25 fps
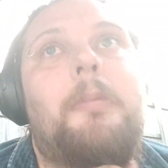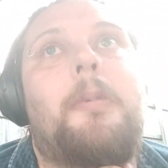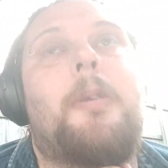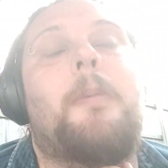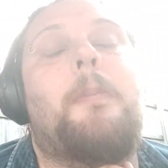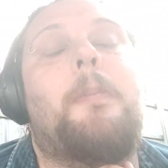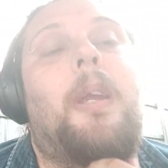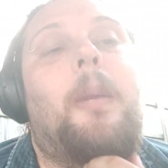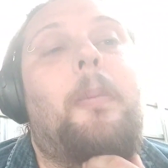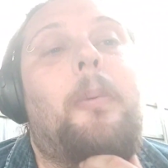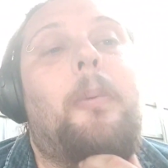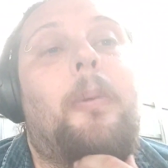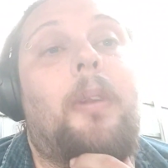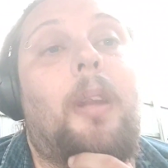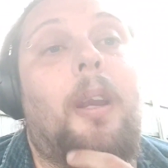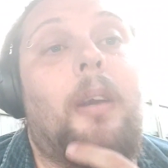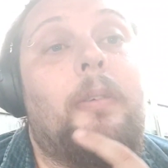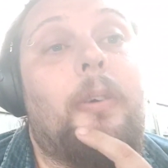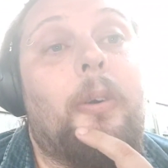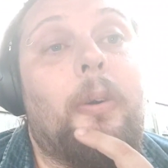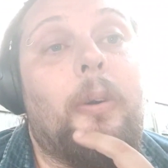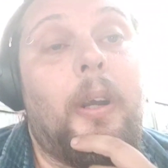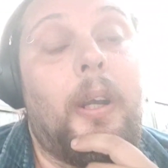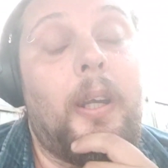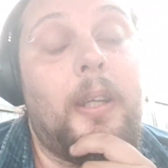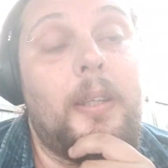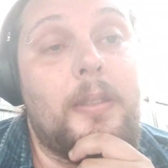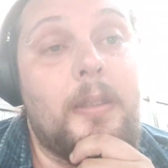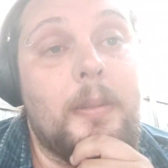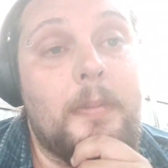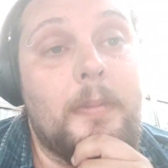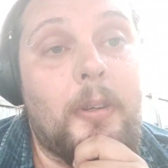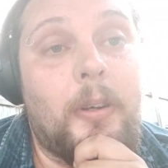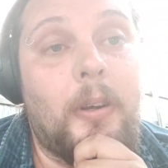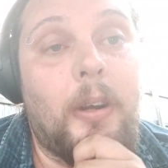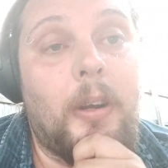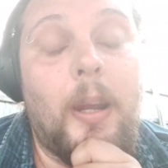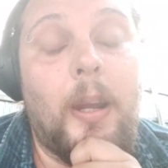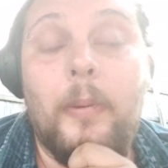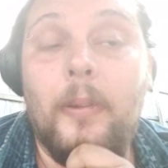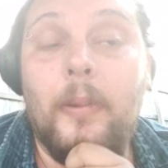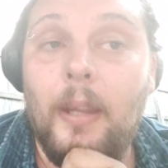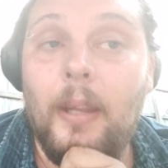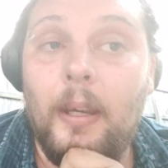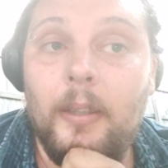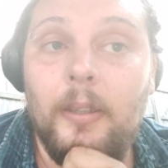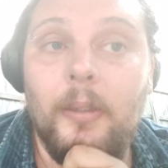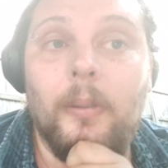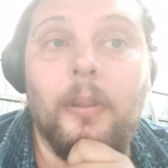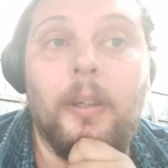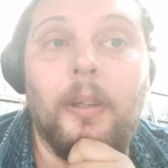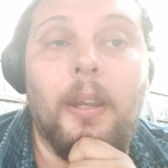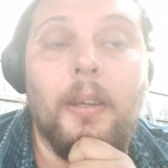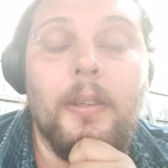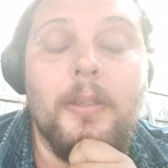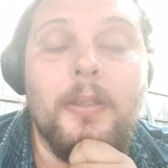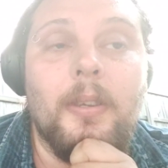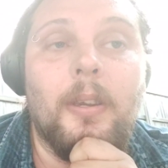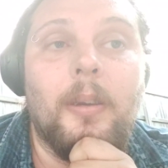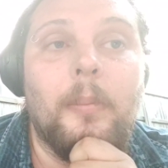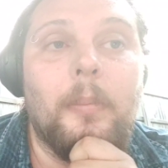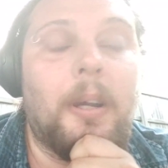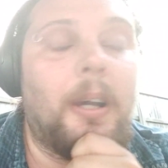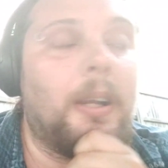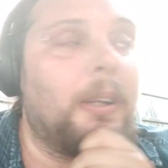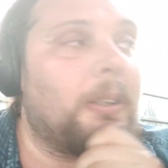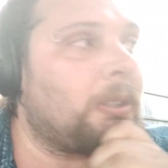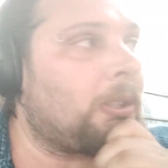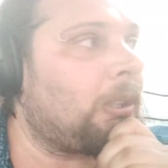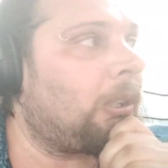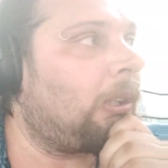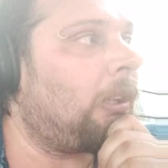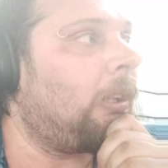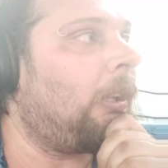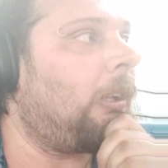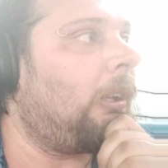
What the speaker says: To people that have already subscribed, thank you again so much.